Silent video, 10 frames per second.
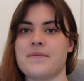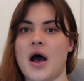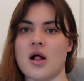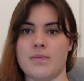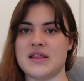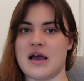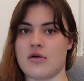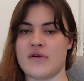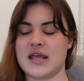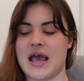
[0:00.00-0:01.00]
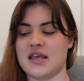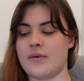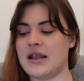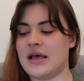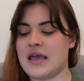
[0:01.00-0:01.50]
I'll be there already
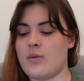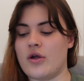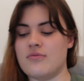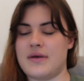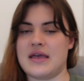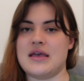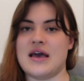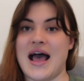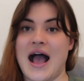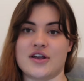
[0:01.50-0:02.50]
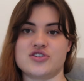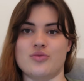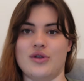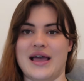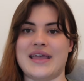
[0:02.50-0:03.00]
anyway. Like it won't be an
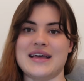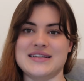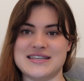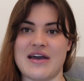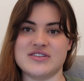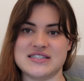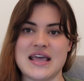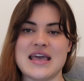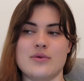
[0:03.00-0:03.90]
actual like deficit,